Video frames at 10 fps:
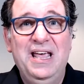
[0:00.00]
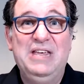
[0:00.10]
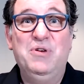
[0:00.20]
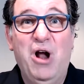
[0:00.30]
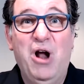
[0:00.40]

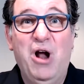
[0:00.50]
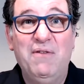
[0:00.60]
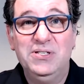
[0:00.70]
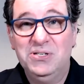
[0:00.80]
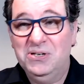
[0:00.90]
and leave your
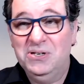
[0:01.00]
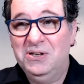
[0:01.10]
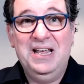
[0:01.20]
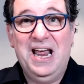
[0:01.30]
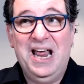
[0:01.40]
office?
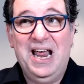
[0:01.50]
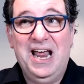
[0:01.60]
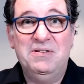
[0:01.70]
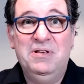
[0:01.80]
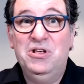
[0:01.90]

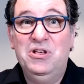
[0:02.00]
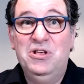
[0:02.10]
And,